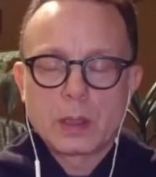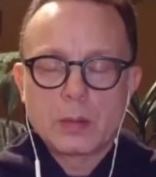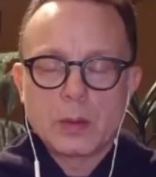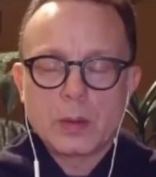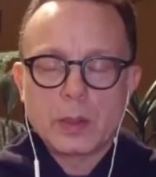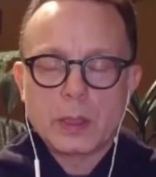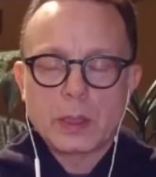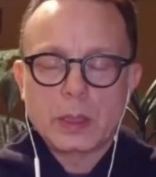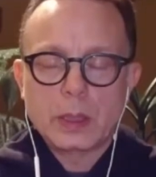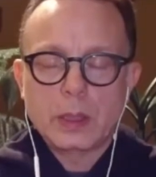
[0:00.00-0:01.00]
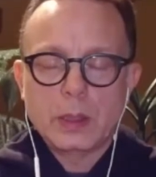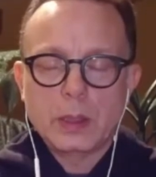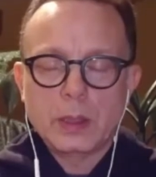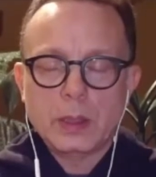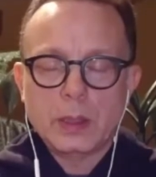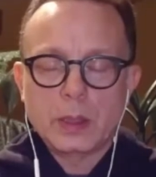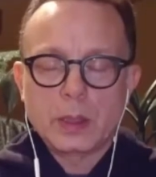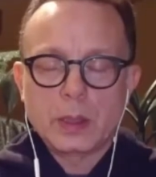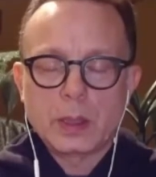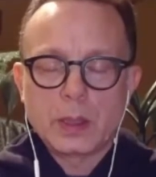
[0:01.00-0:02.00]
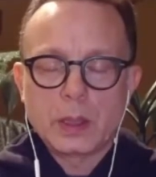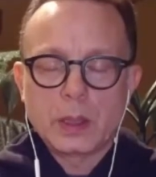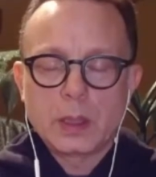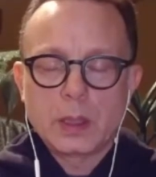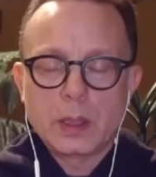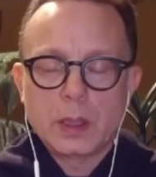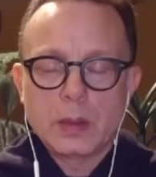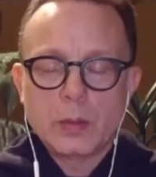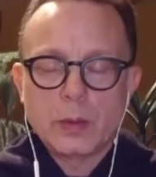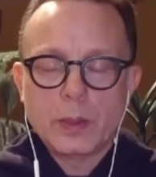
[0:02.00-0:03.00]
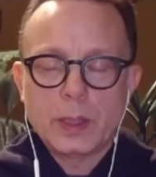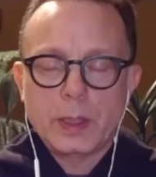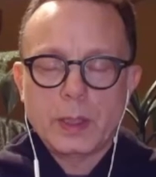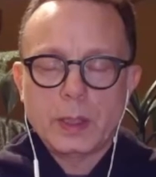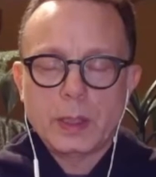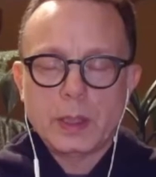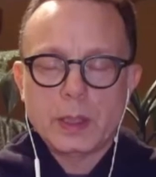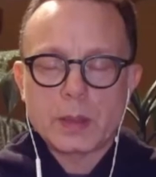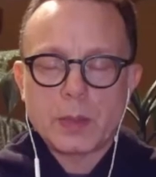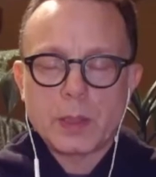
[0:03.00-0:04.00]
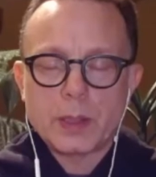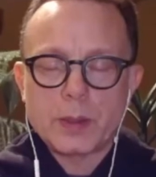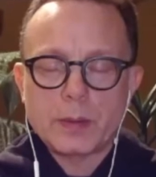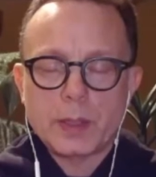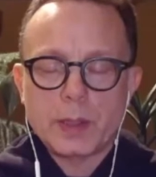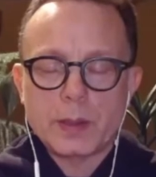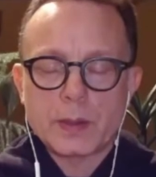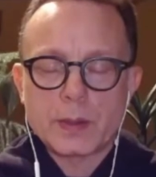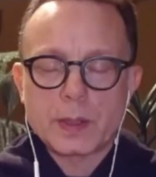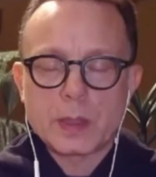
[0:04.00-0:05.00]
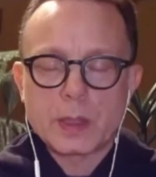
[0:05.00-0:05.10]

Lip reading: the more clear and the more healing this pleasure is.